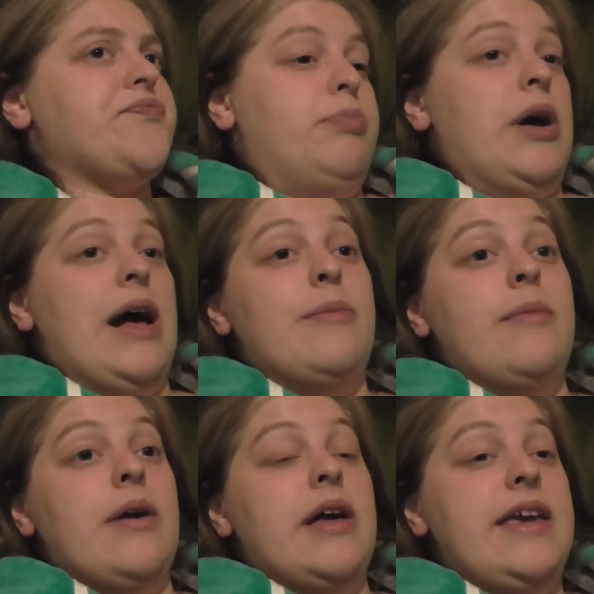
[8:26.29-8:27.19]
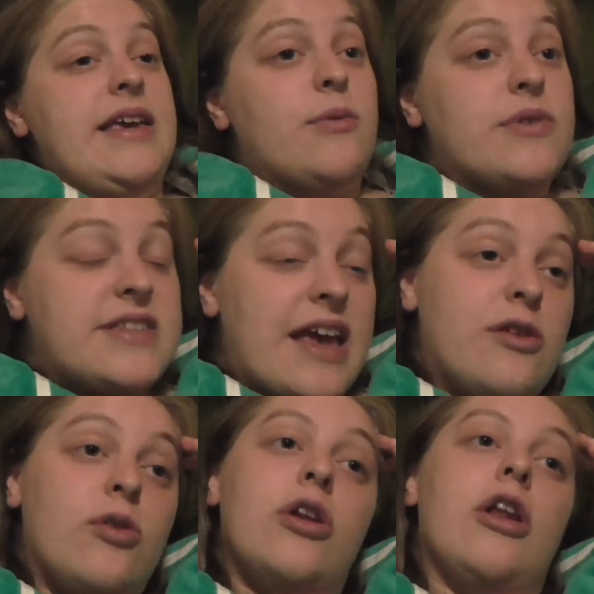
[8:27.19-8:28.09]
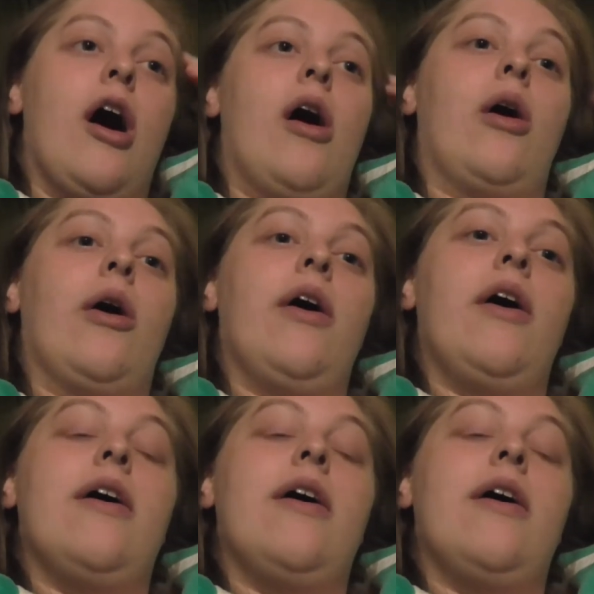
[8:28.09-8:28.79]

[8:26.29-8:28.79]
But he was saying all along